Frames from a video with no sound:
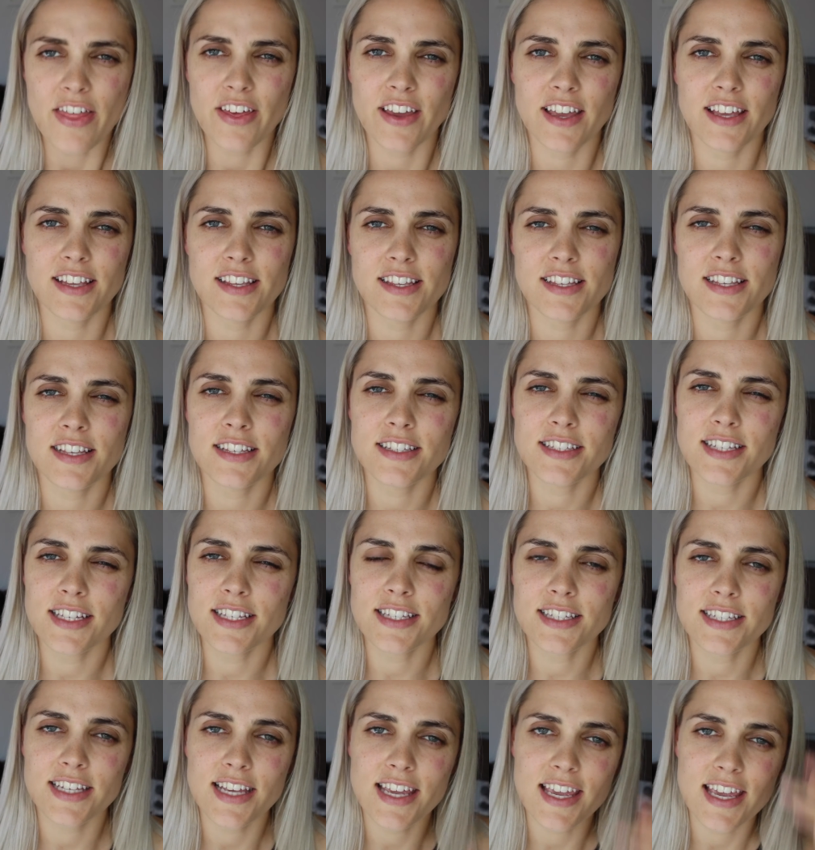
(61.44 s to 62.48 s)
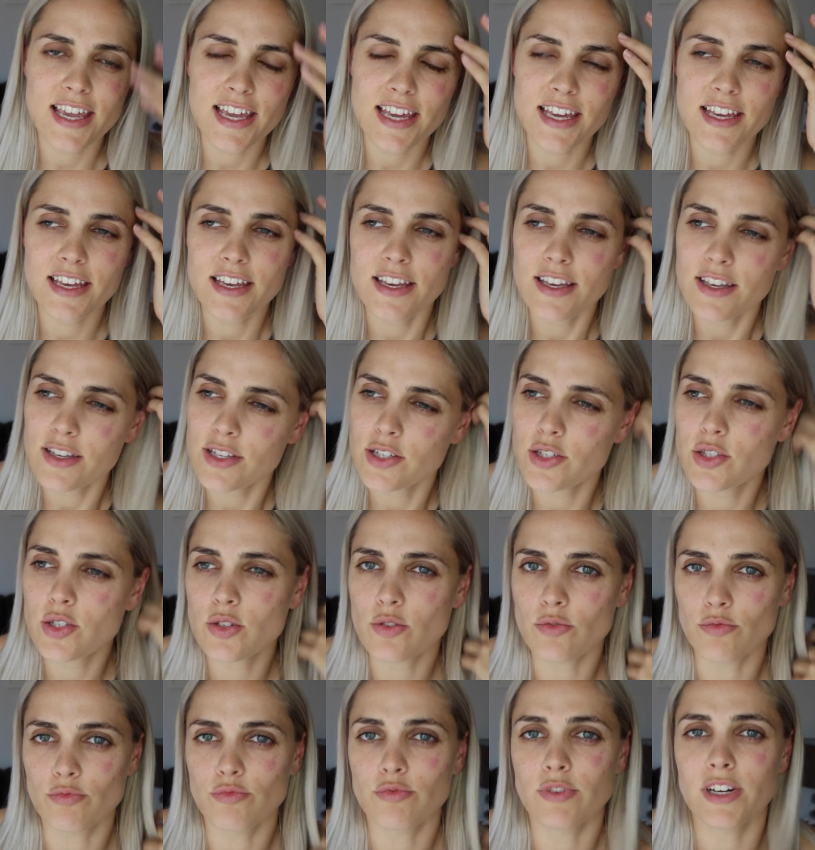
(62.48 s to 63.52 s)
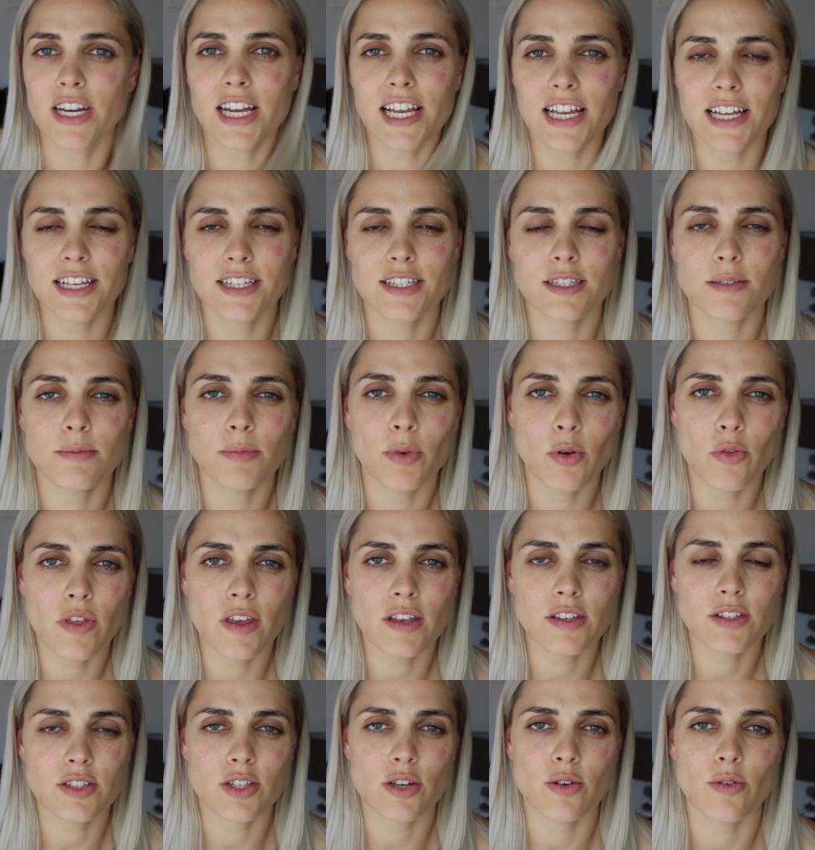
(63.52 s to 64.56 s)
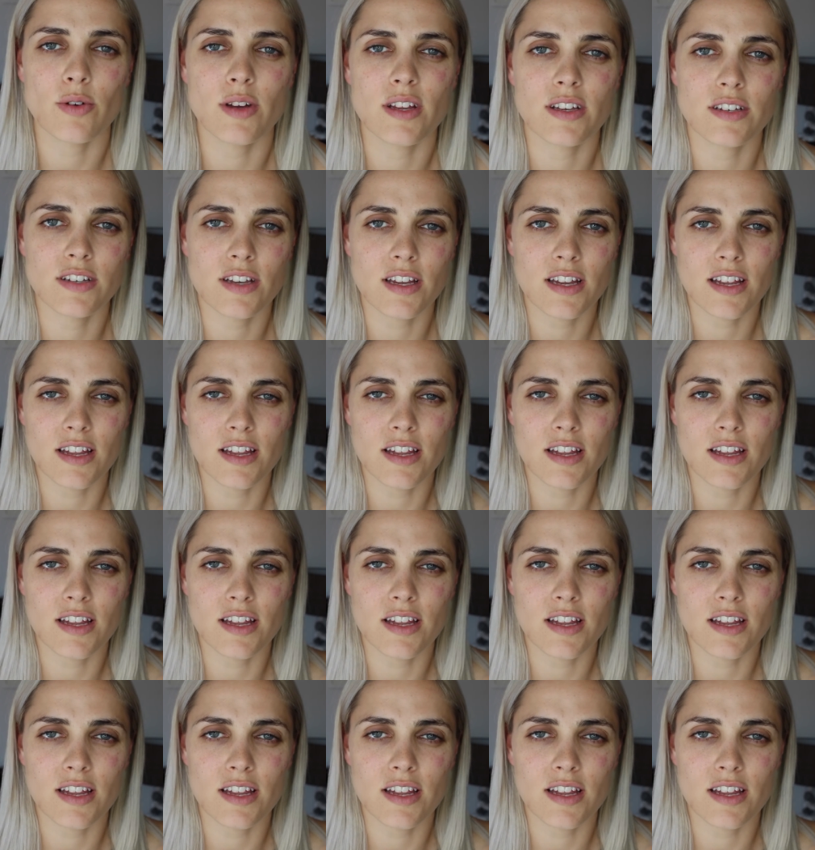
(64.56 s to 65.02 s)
the consistency is really smoothing, so it